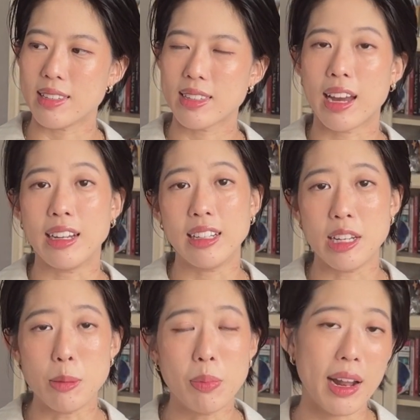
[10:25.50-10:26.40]

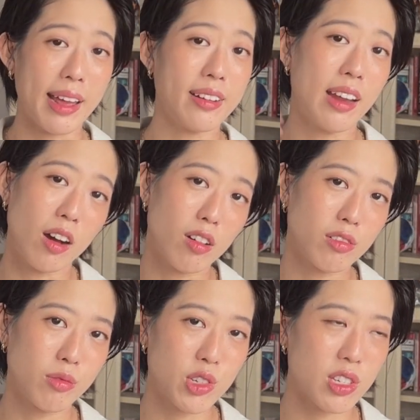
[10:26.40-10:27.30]
tightly planned out,
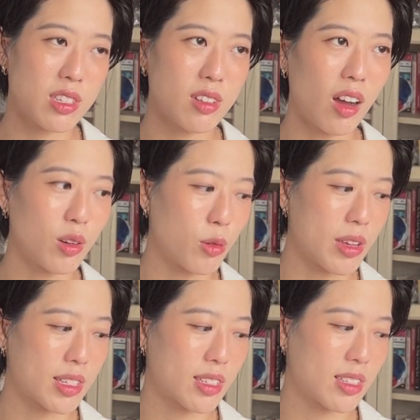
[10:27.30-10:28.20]
which is not
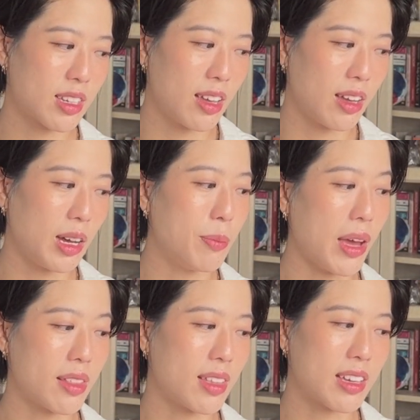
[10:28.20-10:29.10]
always a
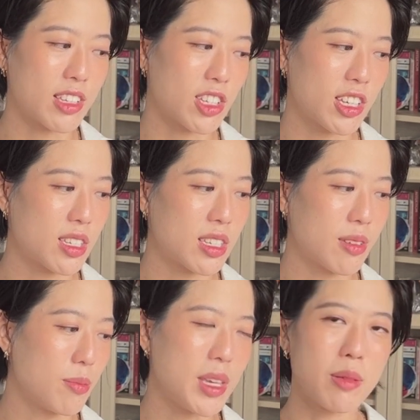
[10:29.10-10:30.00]
bad thing. It's just
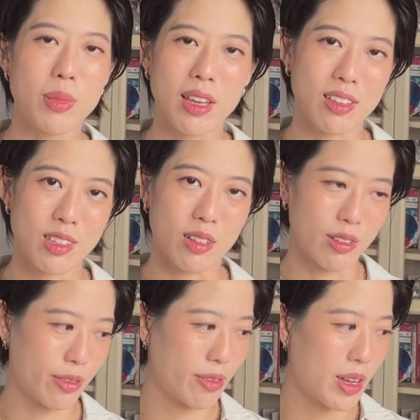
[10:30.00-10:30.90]
me being sort
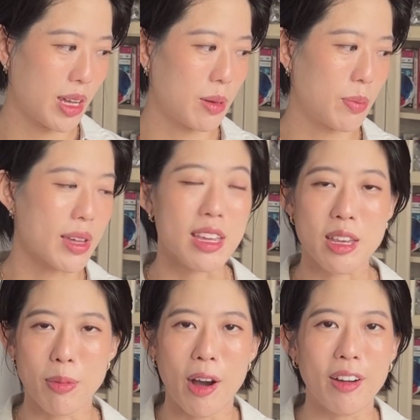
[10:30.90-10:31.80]
of picky
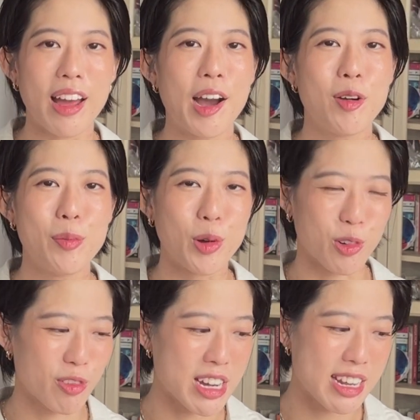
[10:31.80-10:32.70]
about how a book
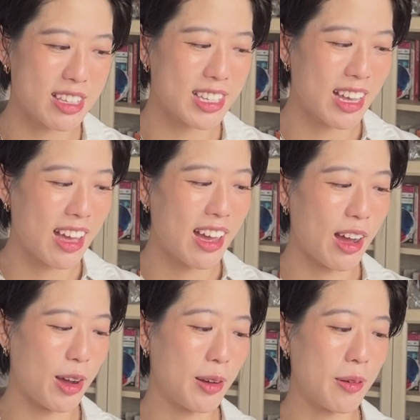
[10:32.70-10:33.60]
reads.
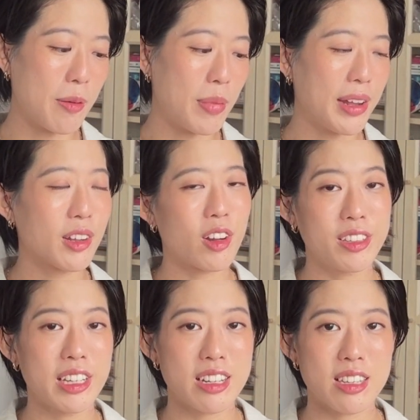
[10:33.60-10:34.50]
But the
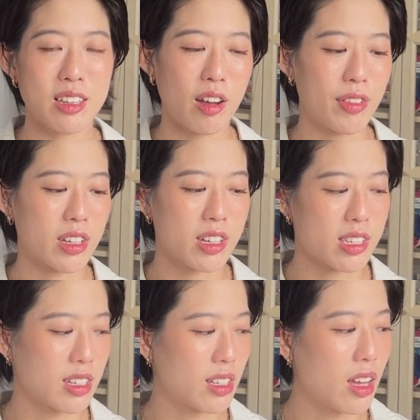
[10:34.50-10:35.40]
content itself, and
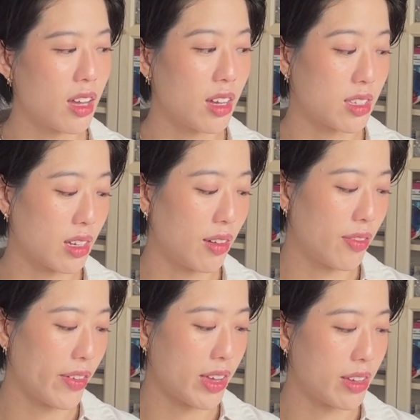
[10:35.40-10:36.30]
Kirsten
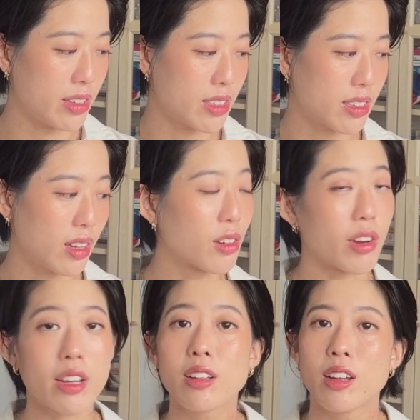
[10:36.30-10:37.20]
herself is a
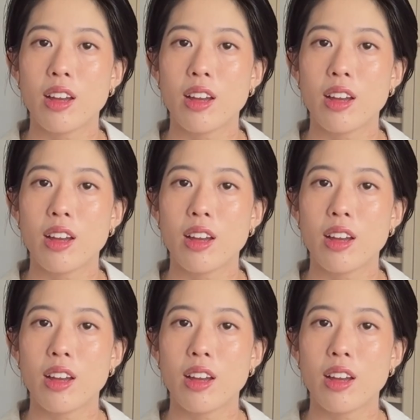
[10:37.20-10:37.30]
great